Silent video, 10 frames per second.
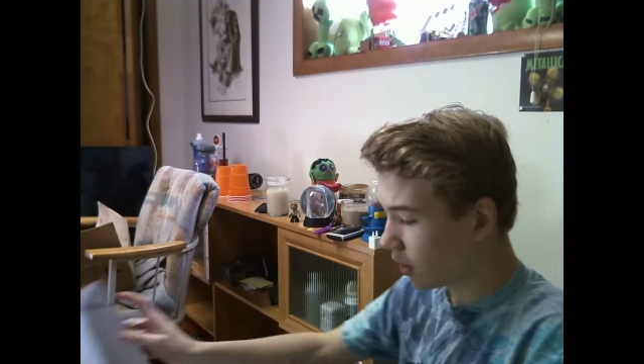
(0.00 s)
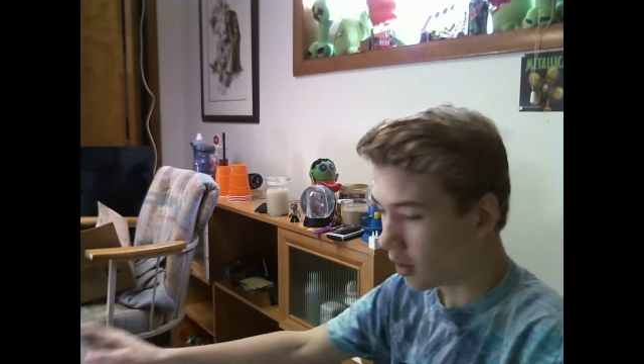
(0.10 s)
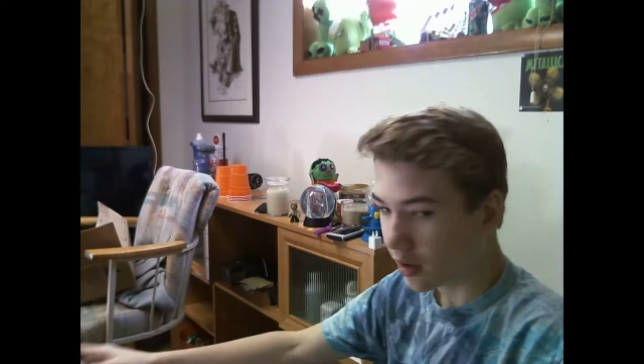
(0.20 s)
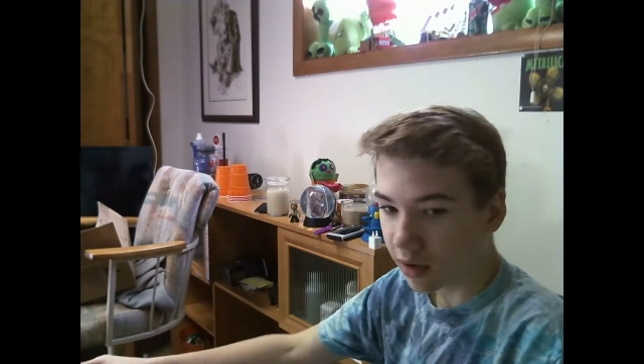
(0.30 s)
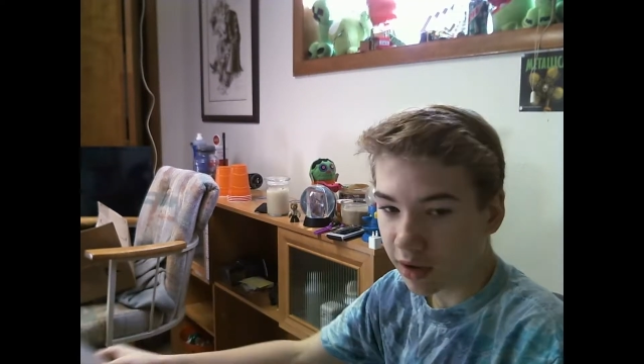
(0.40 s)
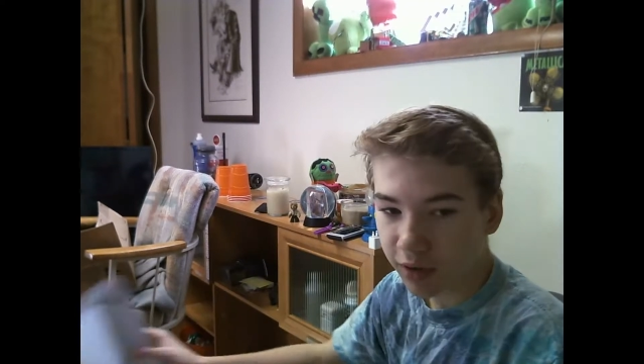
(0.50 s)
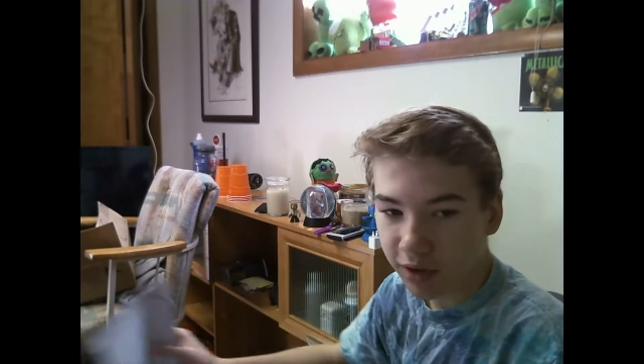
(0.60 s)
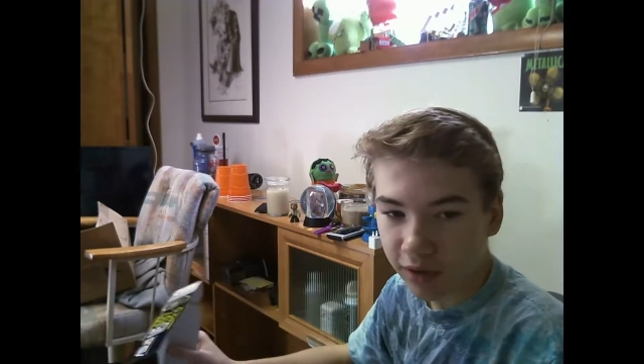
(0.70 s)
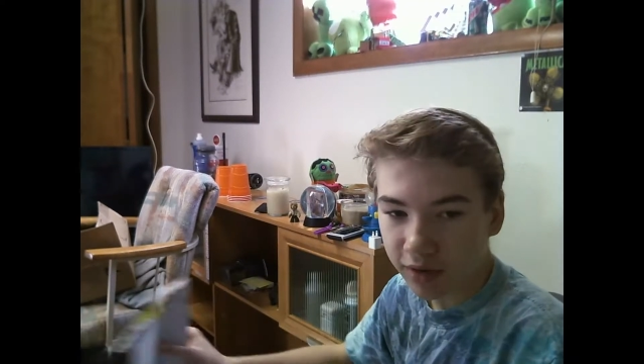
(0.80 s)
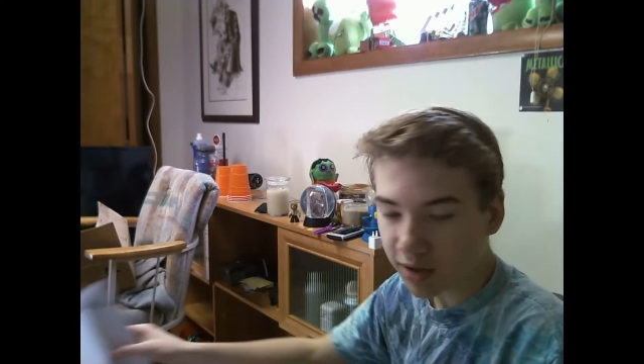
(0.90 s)
Okay, I know you
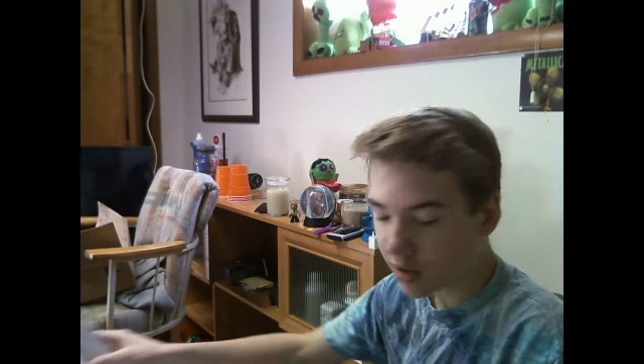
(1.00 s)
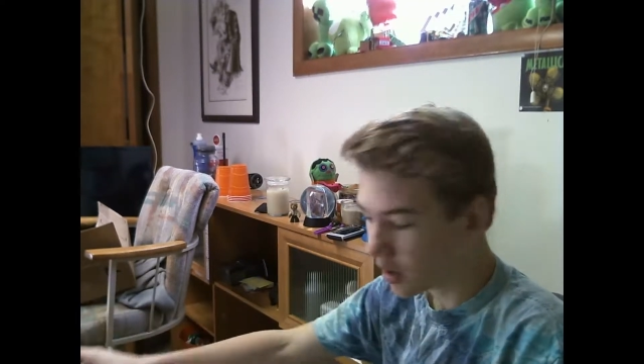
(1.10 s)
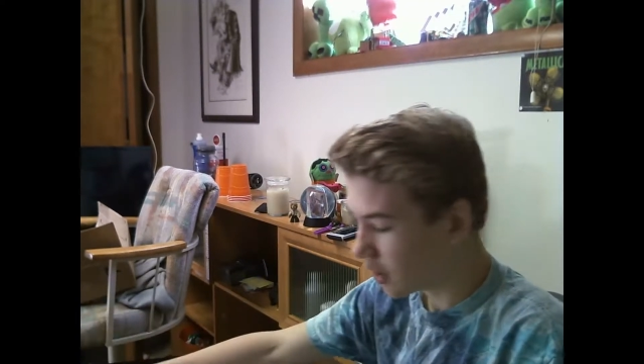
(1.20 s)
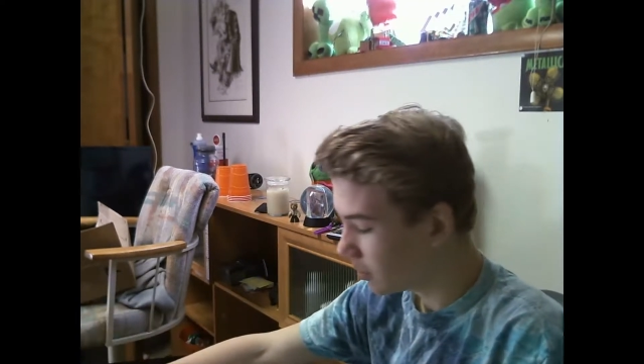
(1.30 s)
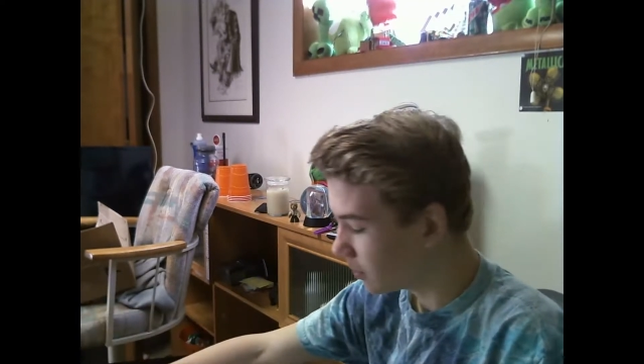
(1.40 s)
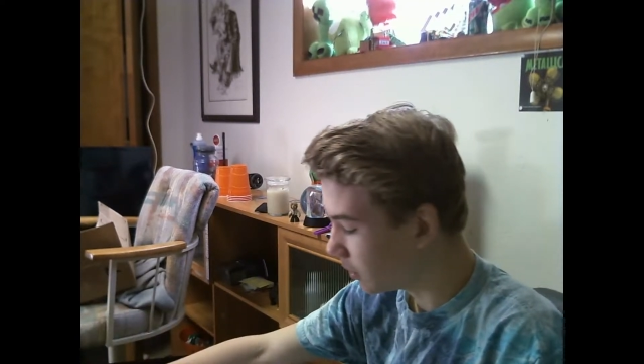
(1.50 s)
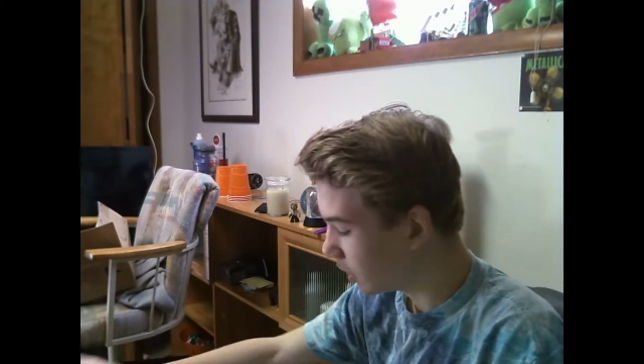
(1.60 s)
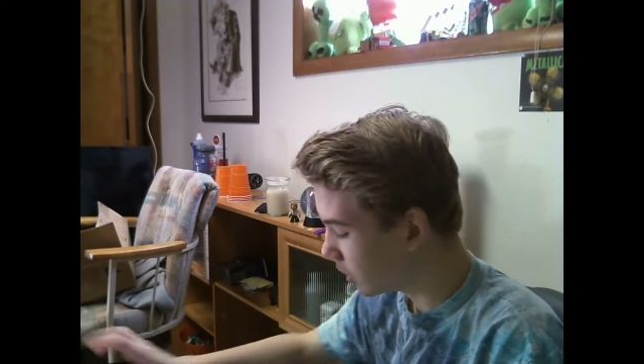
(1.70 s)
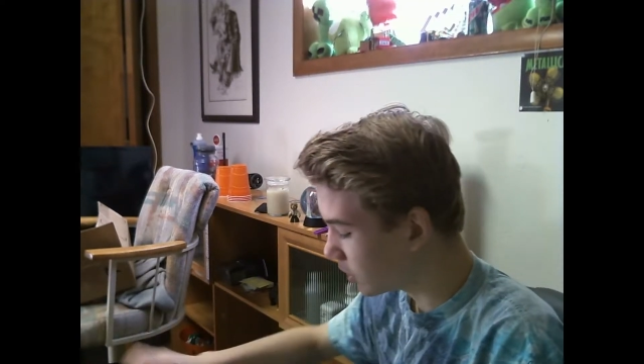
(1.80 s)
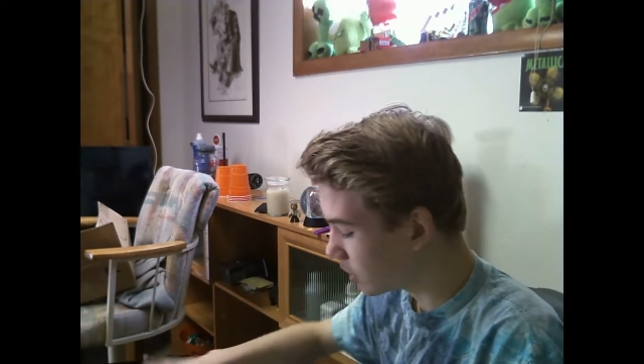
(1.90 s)
can't really see it, but I'll